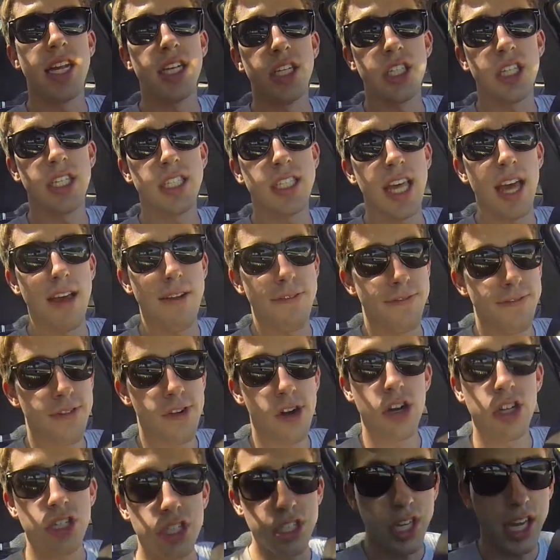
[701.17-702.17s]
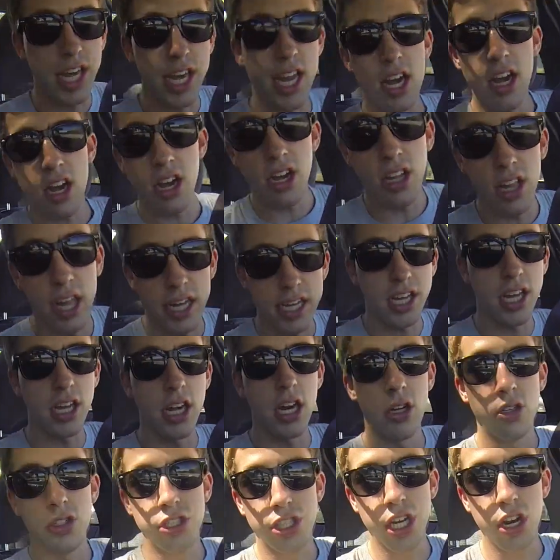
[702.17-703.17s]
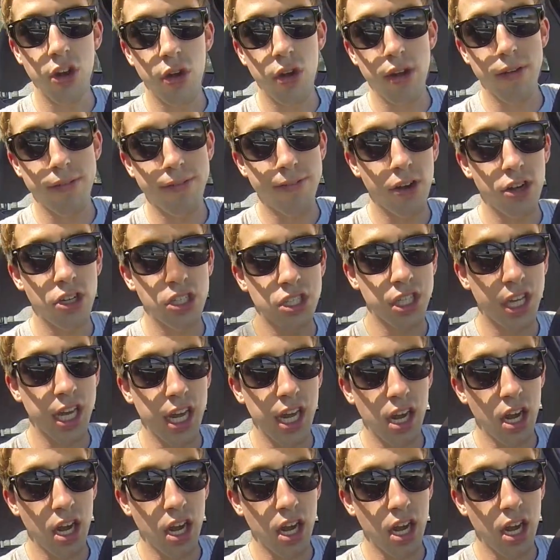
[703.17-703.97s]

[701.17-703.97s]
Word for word: It's just that first gear, like, you know, zero to first gear.